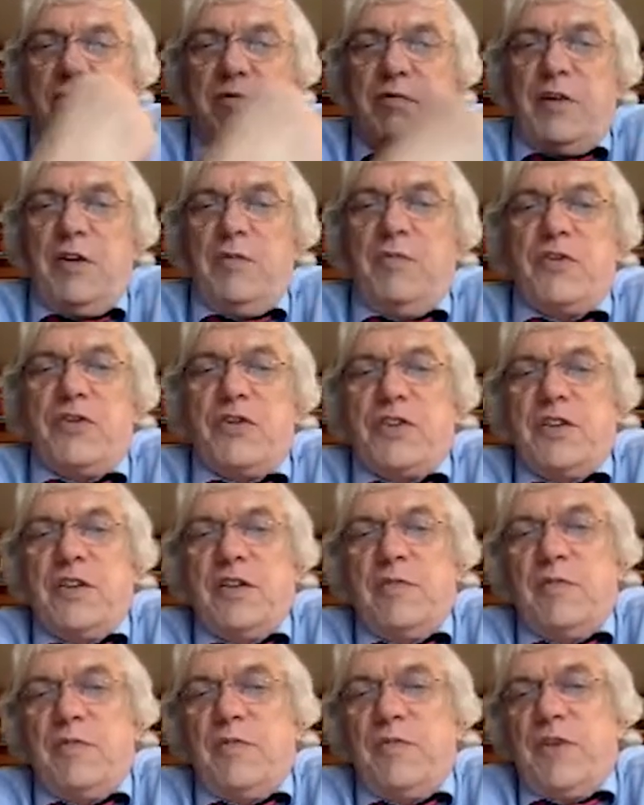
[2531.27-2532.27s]

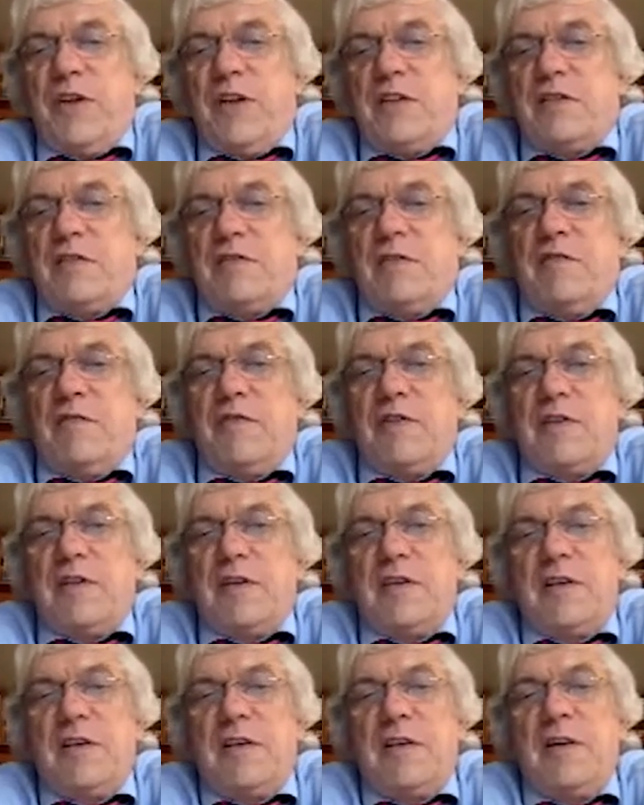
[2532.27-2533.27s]
membership? And that's
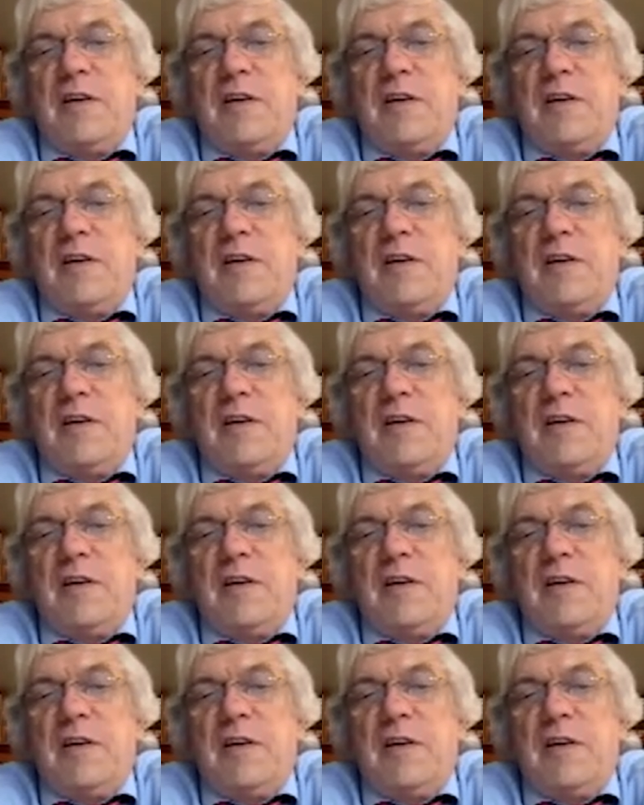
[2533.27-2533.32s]
obviously